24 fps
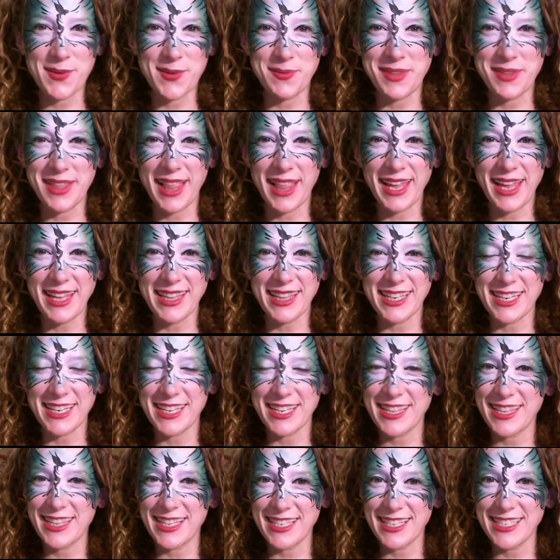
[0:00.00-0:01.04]
I hope you
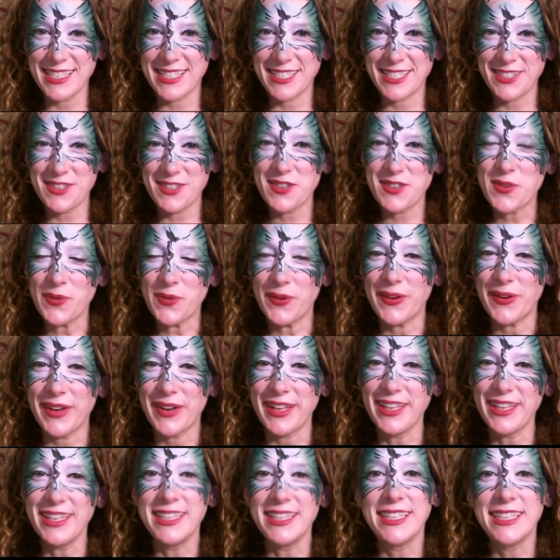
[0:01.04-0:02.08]
liked this
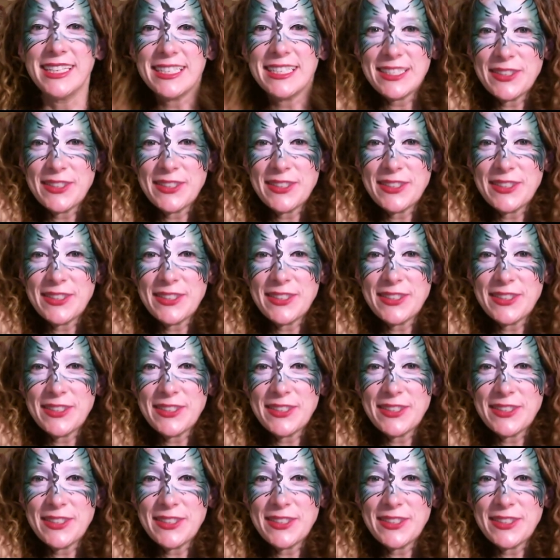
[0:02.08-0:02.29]
tutorial.